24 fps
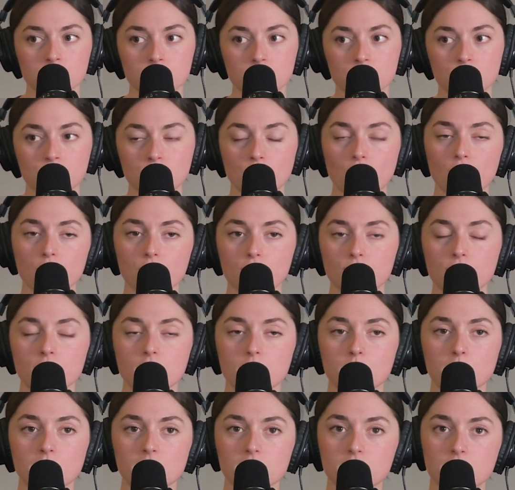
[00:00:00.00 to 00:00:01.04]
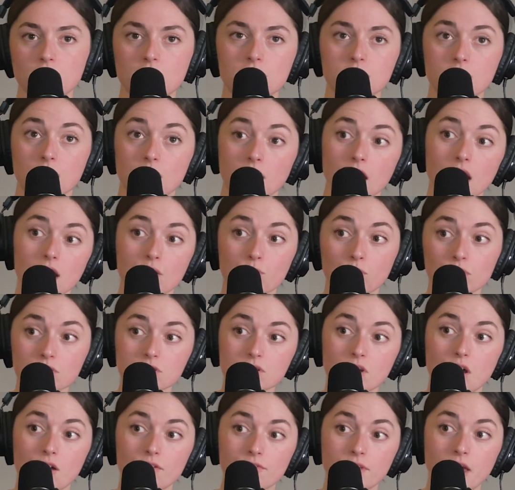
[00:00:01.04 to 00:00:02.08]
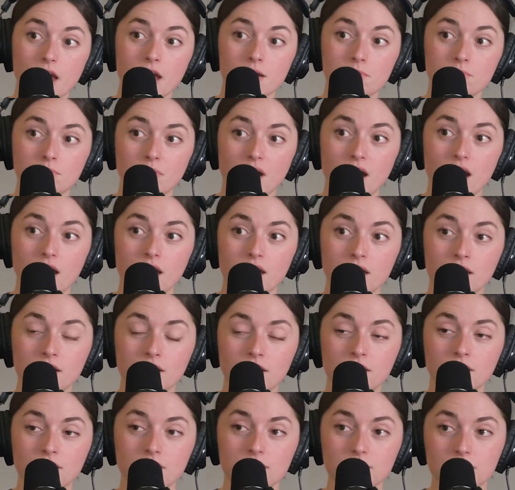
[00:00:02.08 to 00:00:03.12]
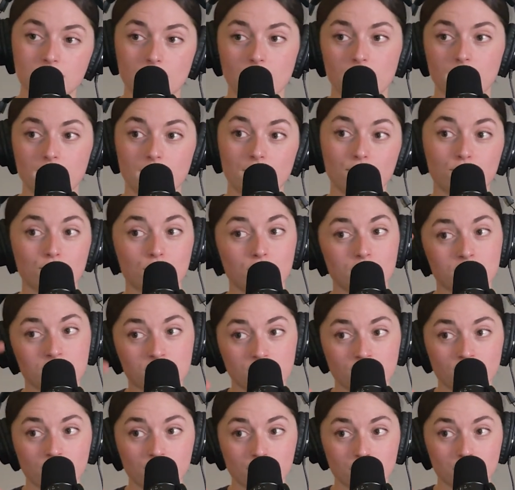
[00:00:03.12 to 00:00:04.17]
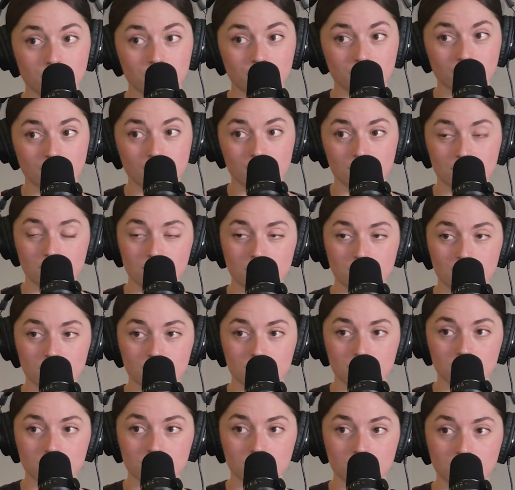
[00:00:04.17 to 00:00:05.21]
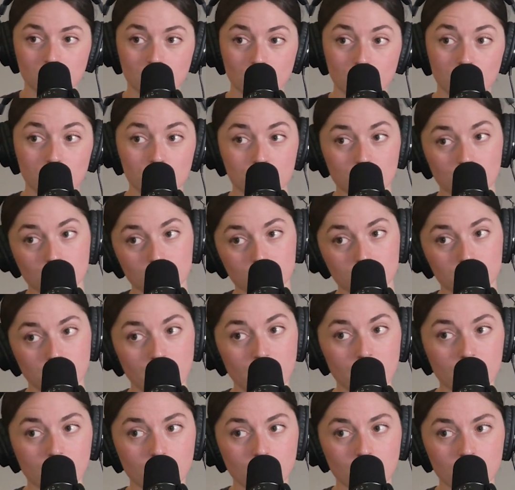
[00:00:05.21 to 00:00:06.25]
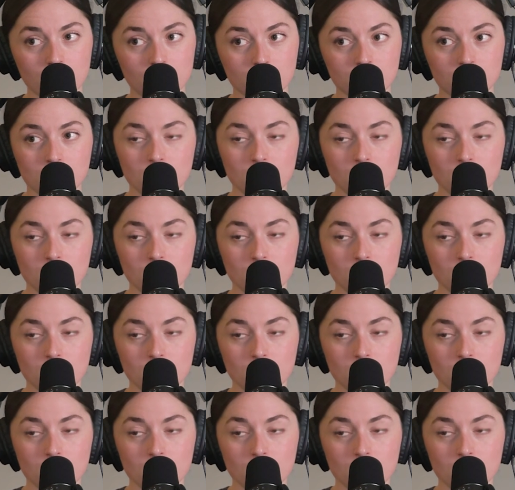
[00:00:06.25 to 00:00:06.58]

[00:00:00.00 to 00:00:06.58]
So the military is like, hey, we'll solve that by saying if you're a civilian multi-engine commercial pilot,